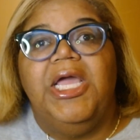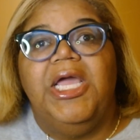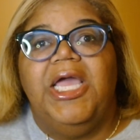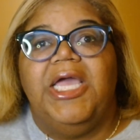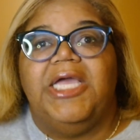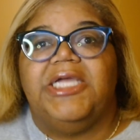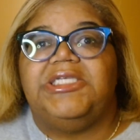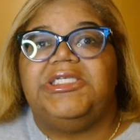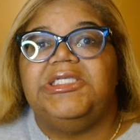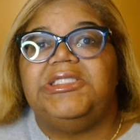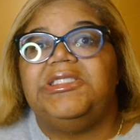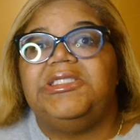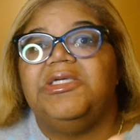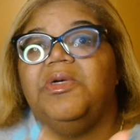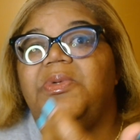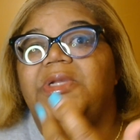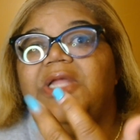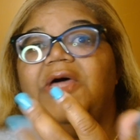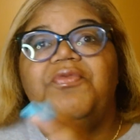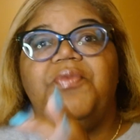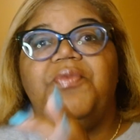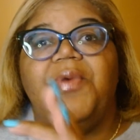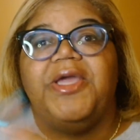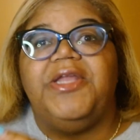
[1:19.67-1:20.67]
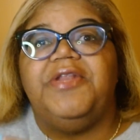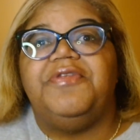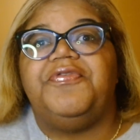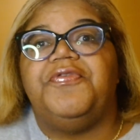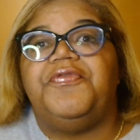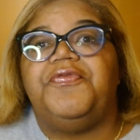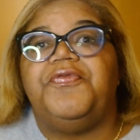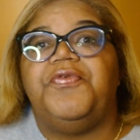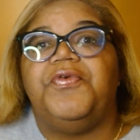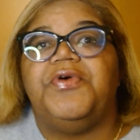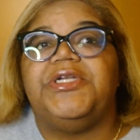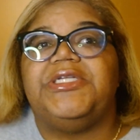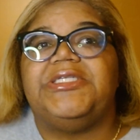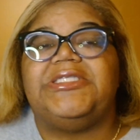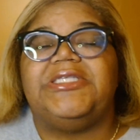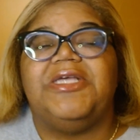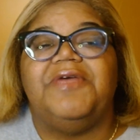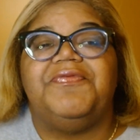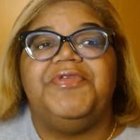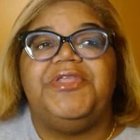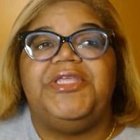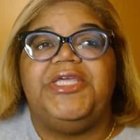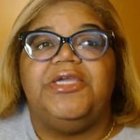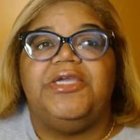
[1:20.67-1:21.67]
And she said, "Well, I've waited for
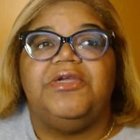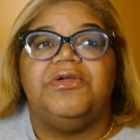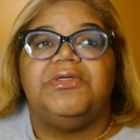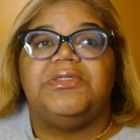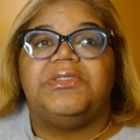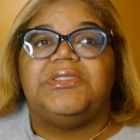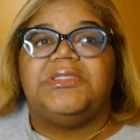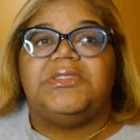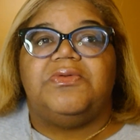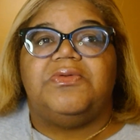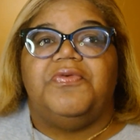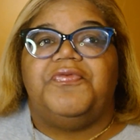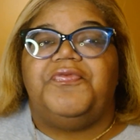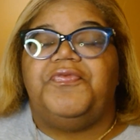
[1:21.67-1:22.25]
47 years or